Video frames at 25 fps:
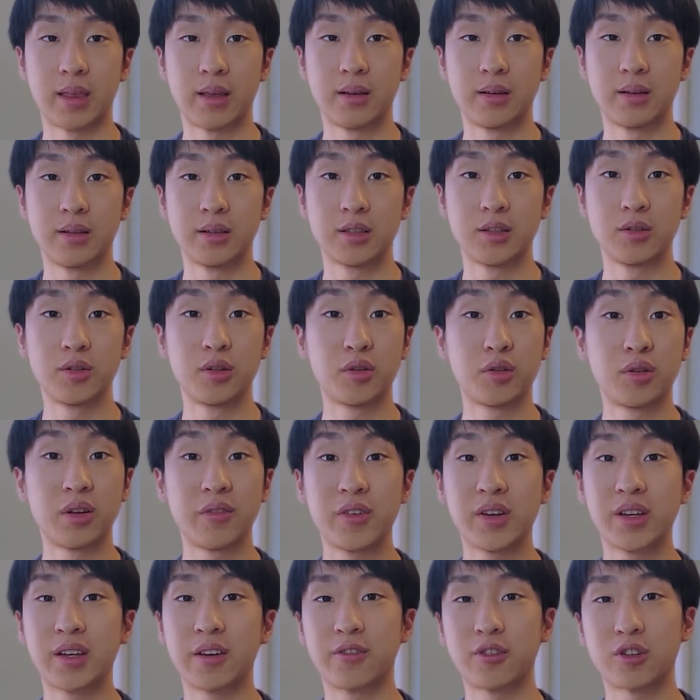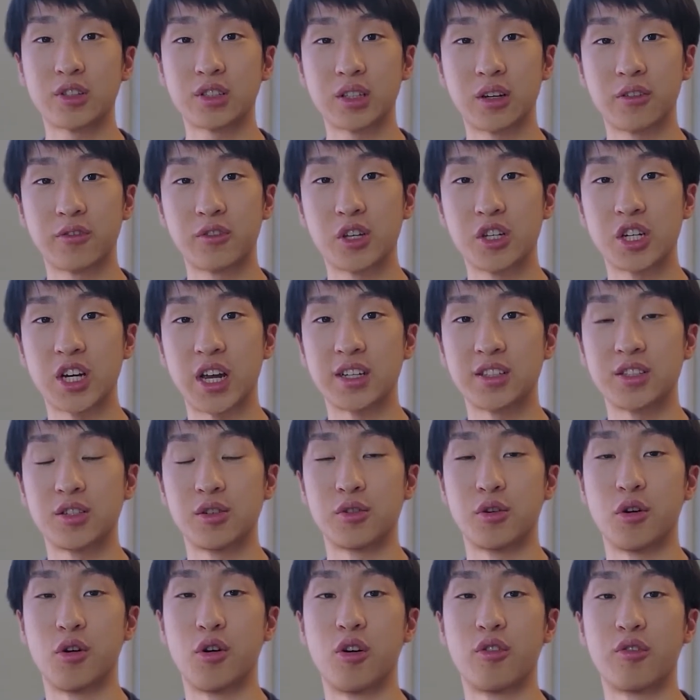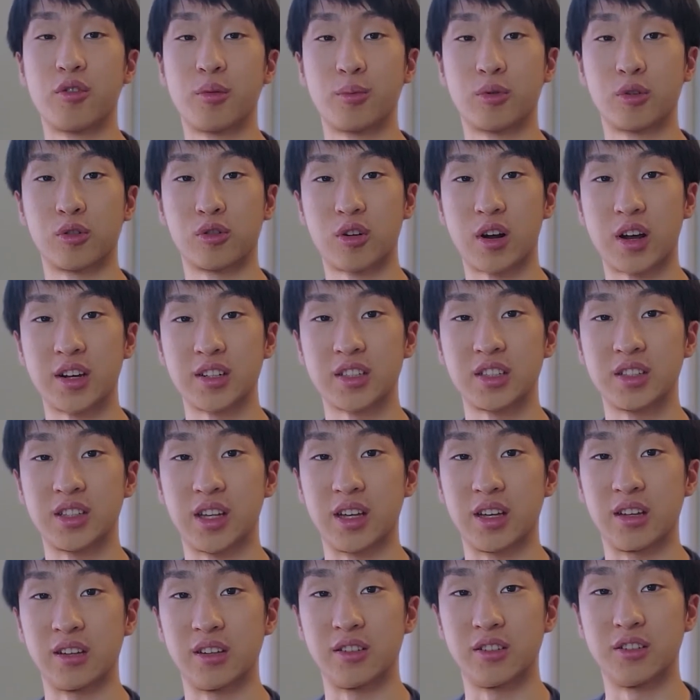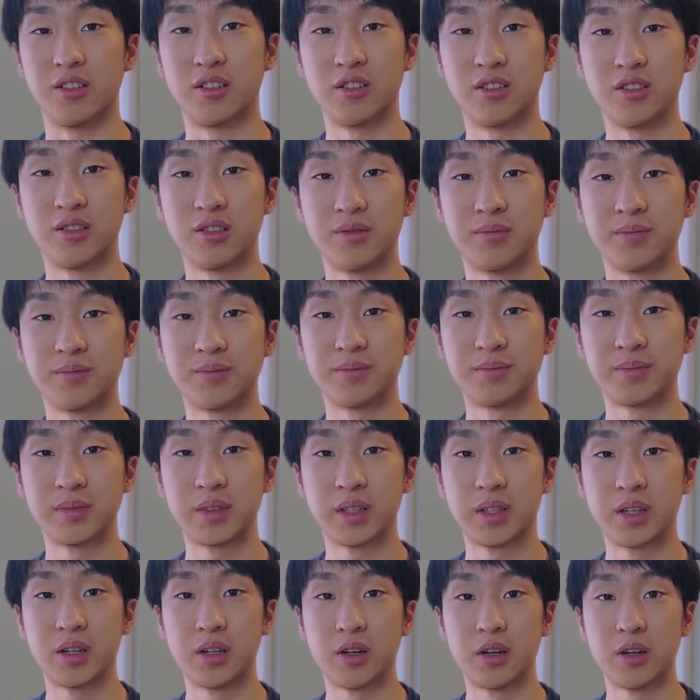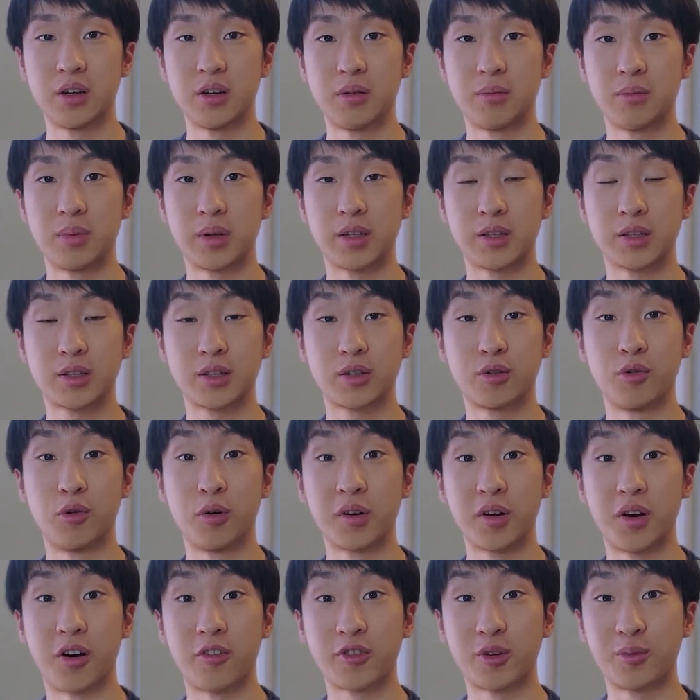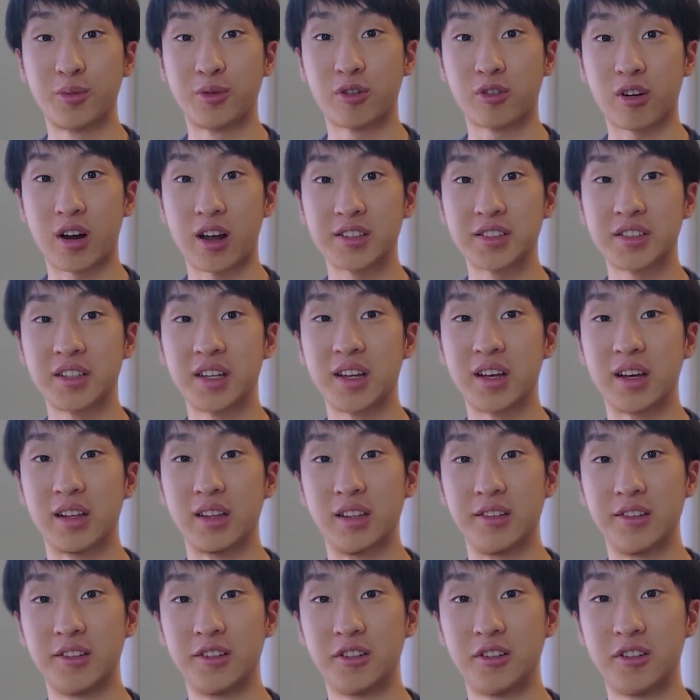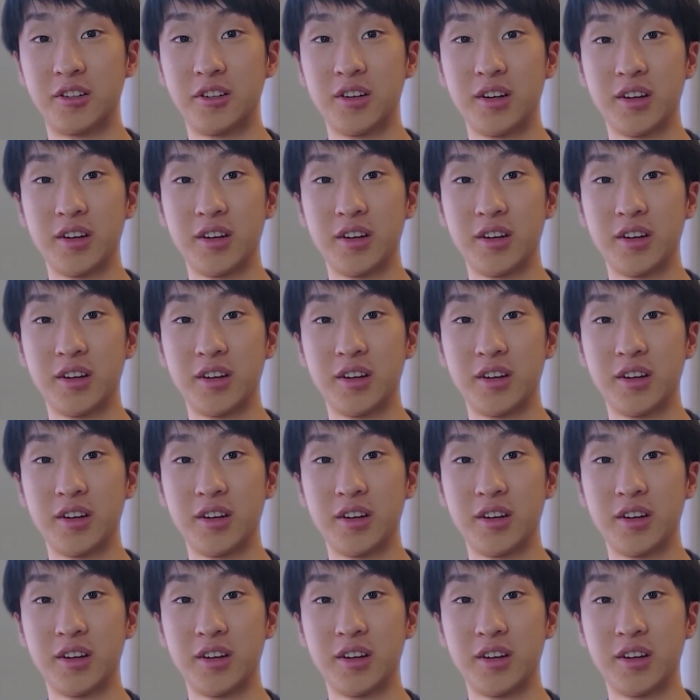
So you don't even give yourself the chance to go off and procrastinate a little. Because going off to procrastinate a little